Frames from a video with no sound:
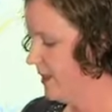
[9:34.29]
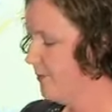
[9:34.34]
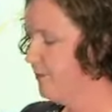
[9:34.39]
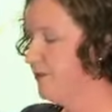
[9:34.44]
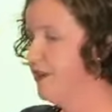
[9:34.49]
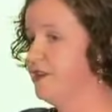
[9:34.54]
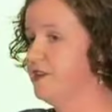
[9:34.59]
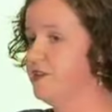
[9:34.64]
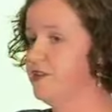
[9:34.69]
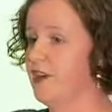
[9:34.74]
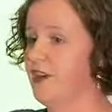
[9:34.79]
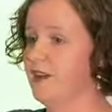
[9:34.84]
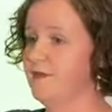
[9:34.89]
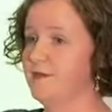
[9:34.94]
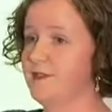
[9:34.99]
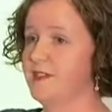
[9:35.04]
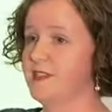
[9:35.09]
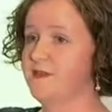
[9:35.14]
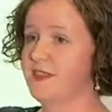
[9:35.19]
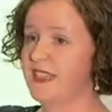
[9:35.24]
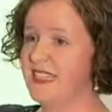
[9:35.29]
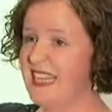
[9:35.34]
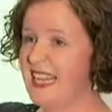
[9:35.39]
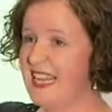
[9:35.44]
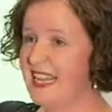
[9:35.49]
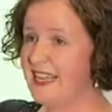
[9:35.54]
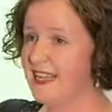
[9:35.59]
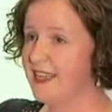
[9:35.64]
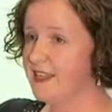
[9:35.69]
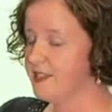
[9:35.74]
when the driver is
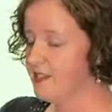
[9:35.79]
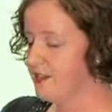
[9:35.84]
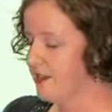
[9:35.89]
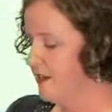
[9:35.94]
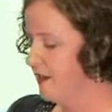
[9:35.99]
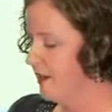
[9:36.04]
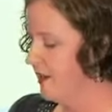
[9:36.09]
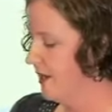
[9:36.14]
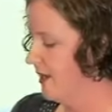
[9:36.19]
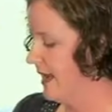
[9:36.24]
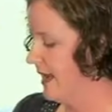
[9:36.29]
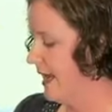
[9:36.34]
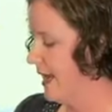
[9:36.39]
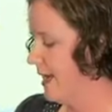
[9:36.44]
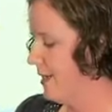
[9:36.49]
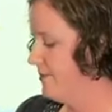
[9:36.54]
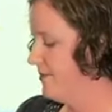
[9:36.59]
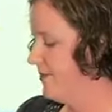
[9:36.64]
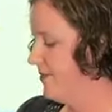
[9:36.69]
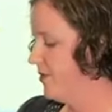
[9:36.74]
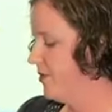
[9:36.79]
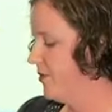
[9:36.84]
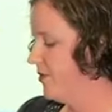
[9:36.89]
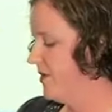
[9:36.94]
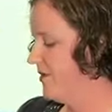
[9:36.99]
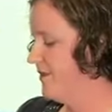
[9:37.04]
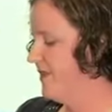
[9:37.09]
fatigued, or